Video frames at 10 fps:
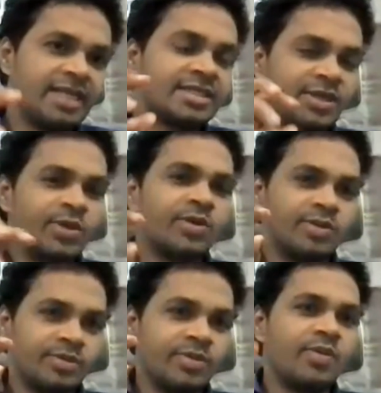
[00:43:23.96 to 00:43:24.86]
you at least
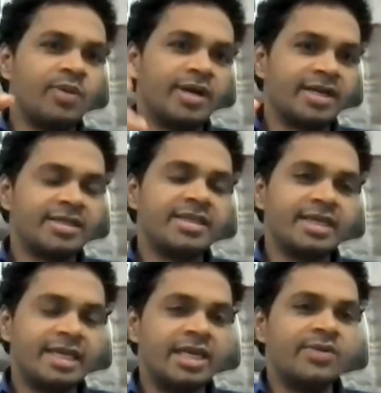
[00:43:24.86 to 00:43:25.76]
know what are
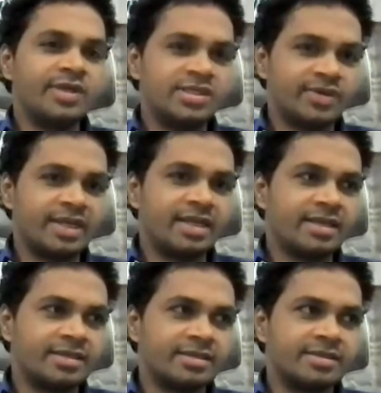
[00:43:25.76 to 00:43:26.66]
the
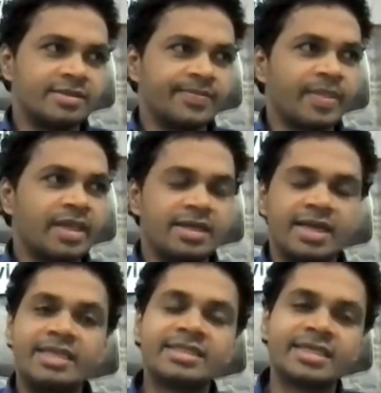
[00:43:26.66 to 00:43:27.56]
individual
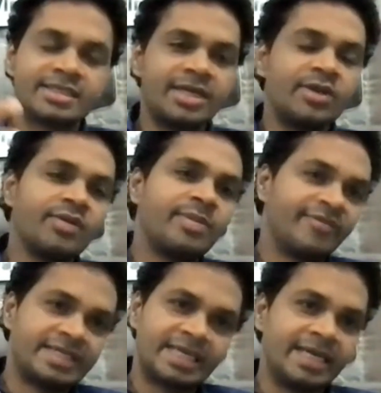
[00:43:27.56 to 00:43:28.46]
concerns that you will
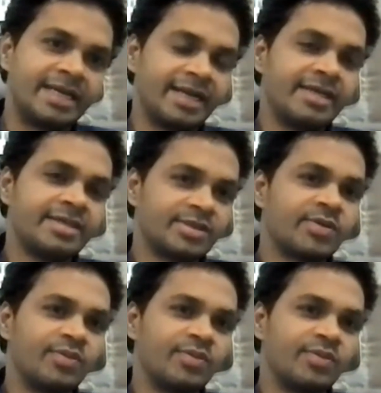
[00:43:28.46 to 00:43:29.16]
be facing it, right? Yeah, so